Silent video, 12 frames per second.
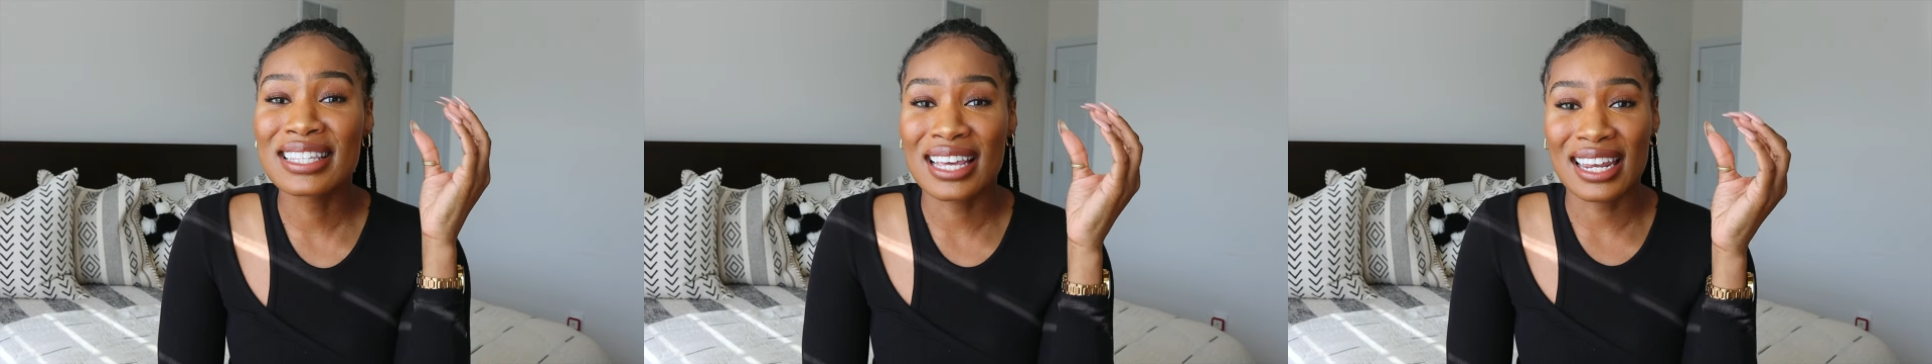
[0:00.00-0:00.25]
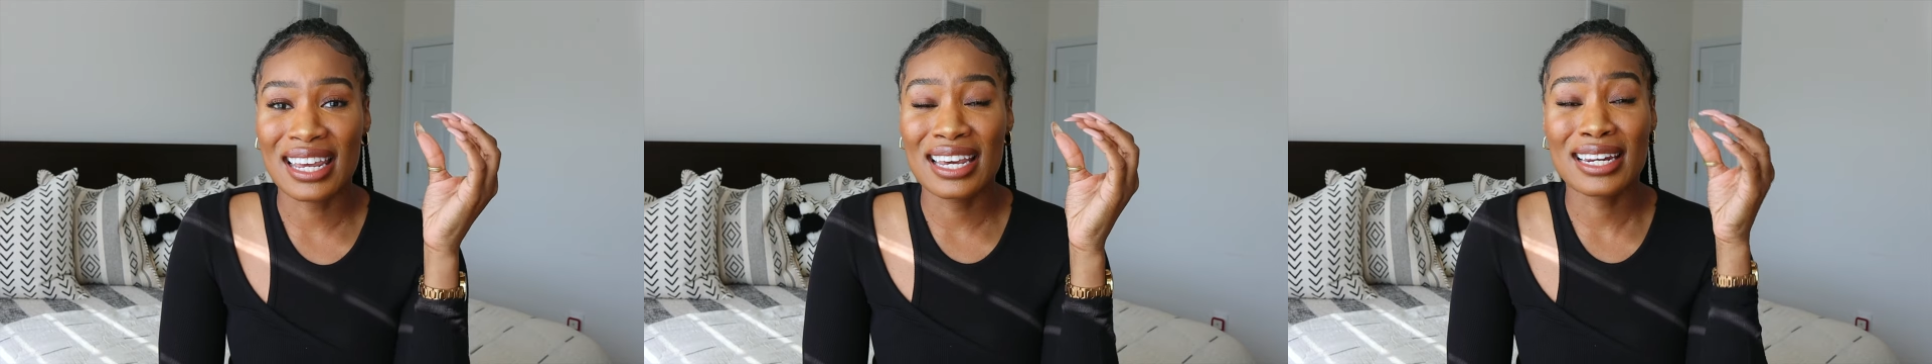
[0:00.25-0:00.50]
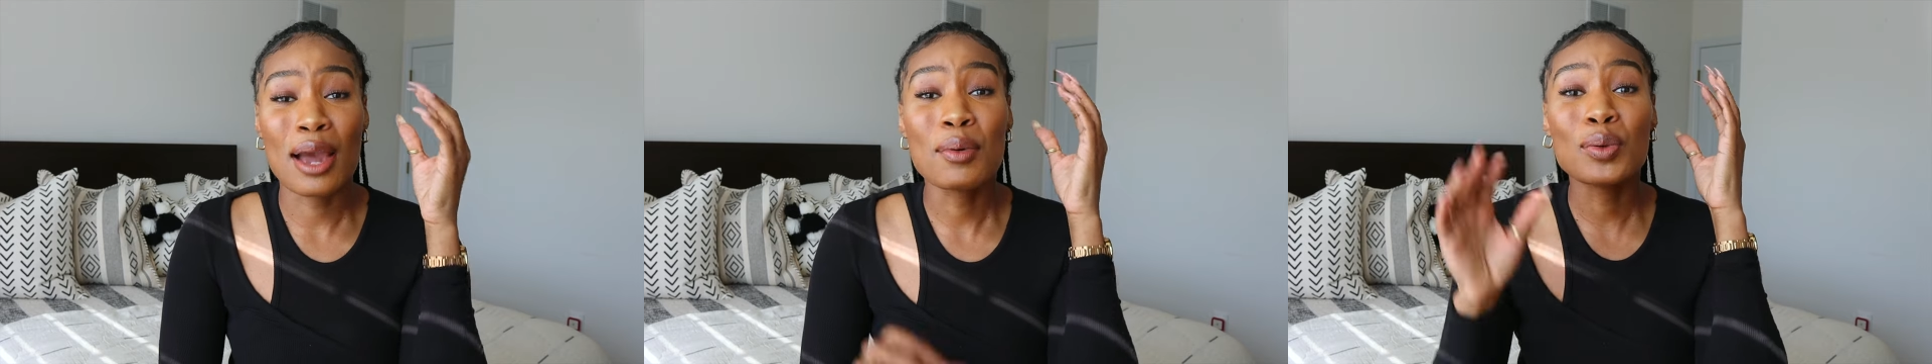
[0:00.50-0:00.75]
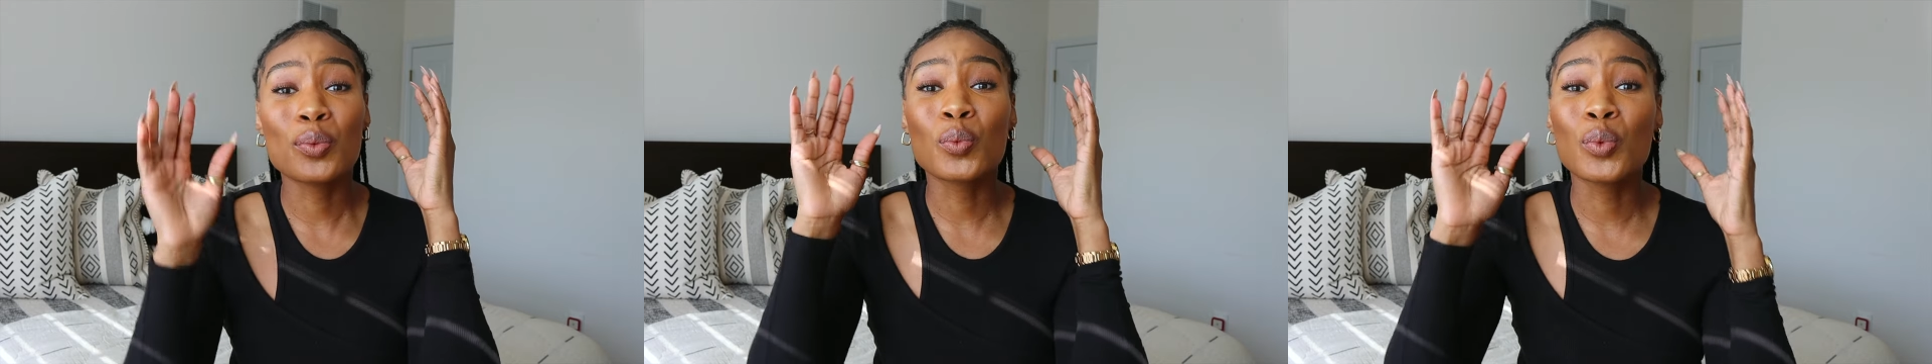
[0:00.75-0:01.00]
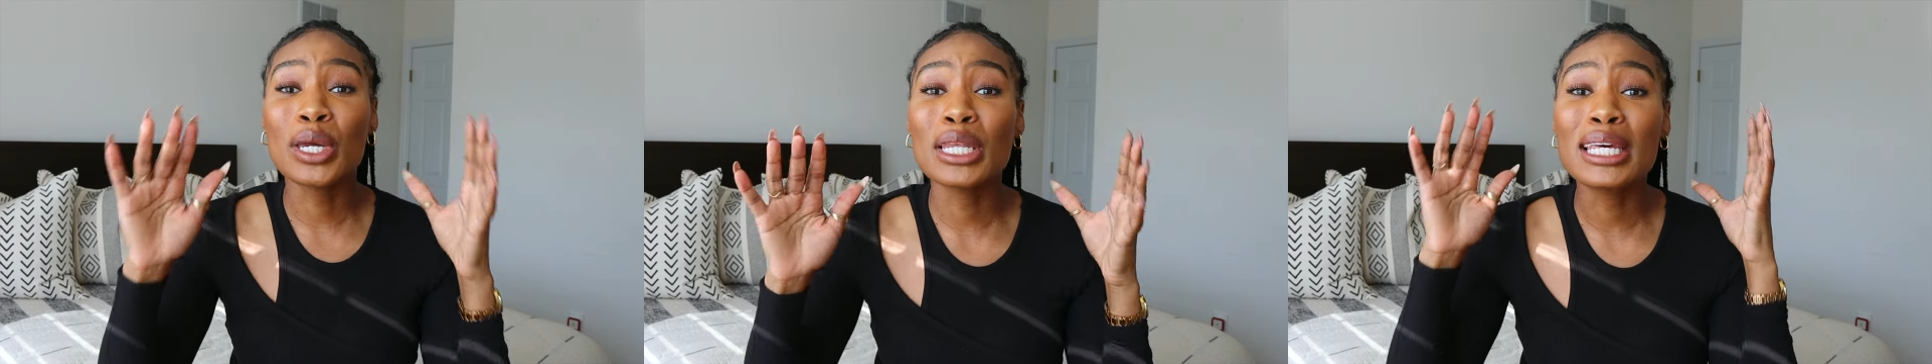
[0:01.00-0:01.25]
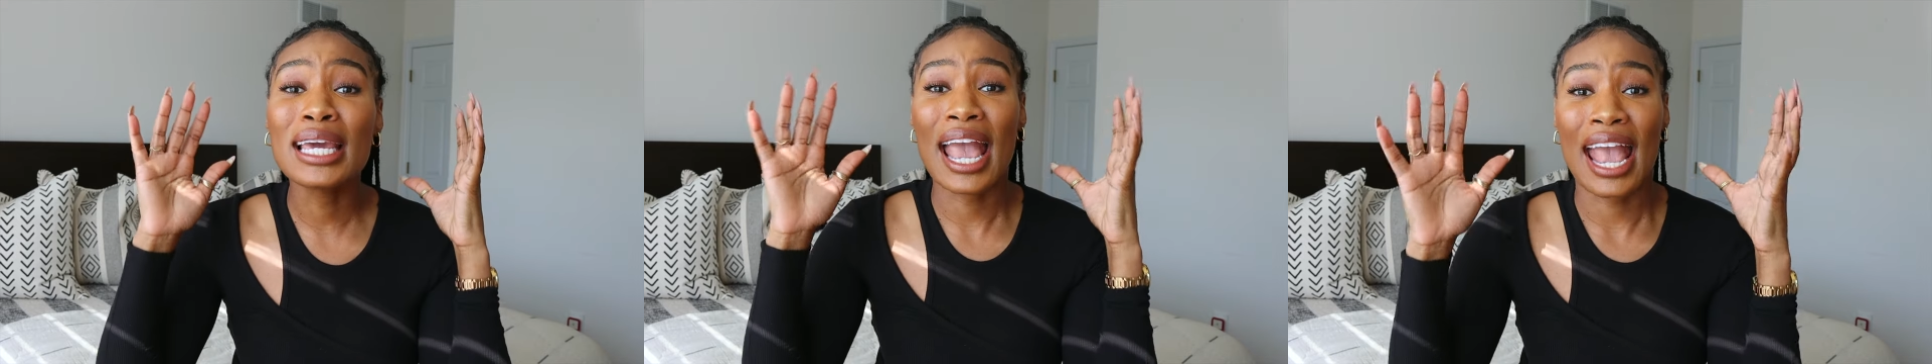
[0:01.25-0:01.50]
city, and I would
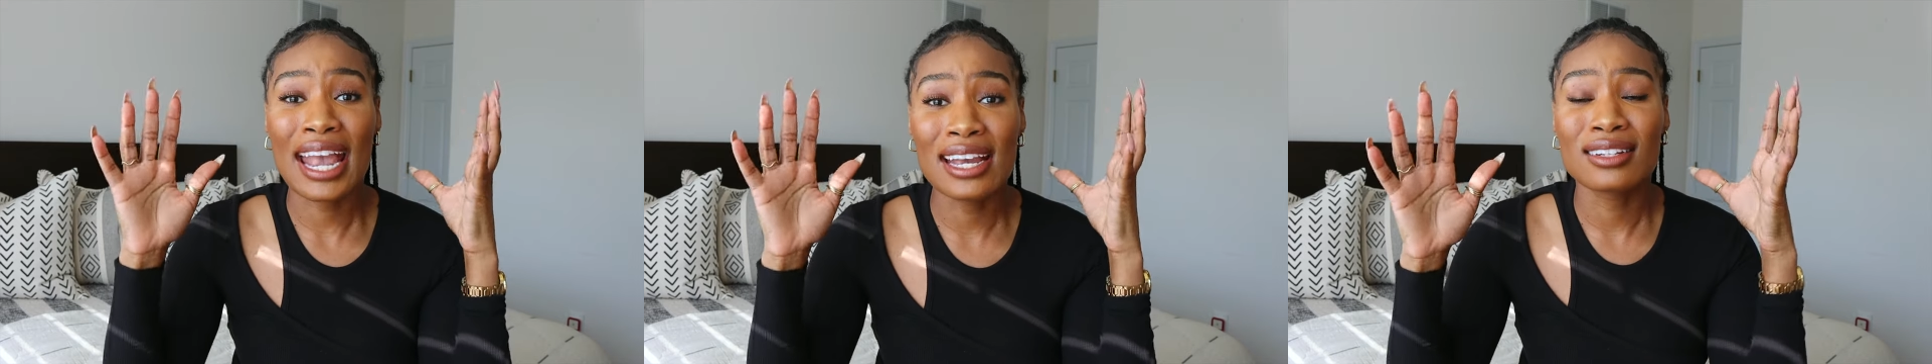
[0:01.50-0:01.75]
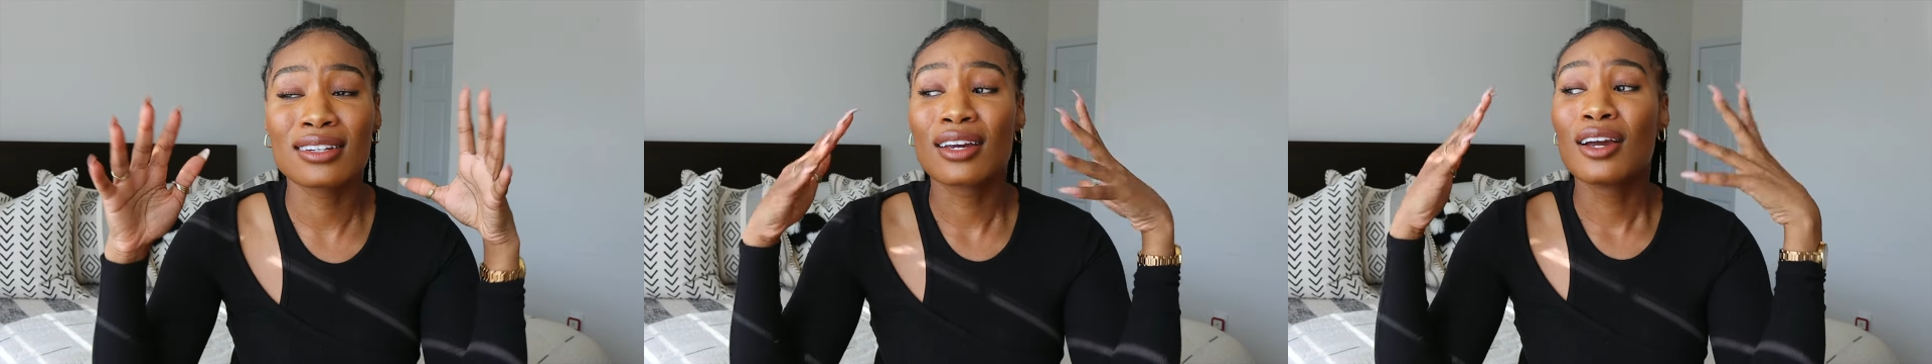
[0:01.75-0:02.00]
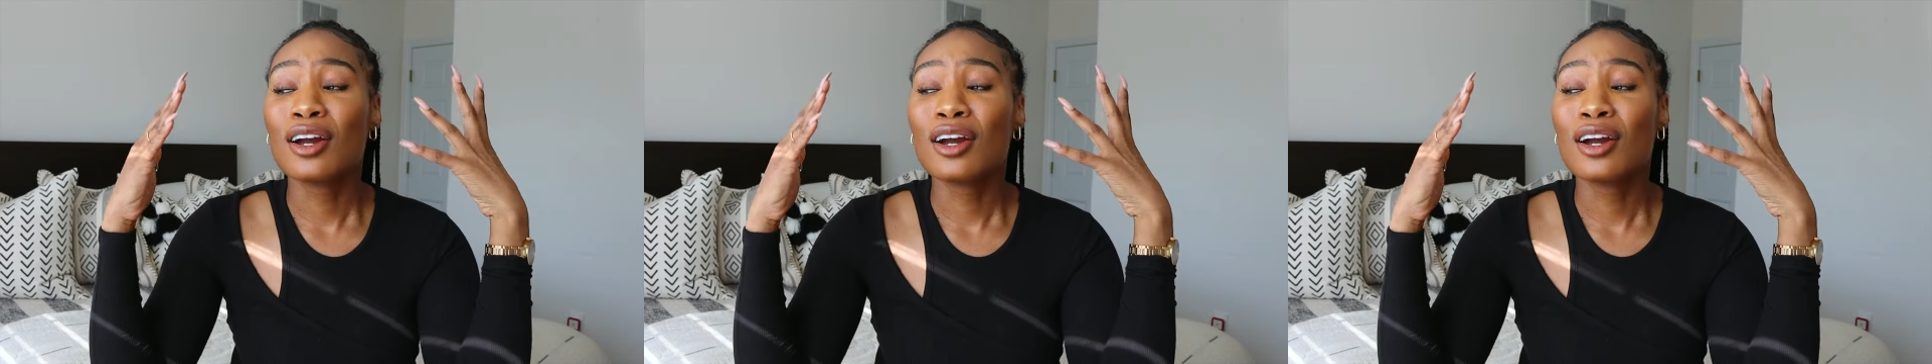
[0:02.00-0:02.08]
really hate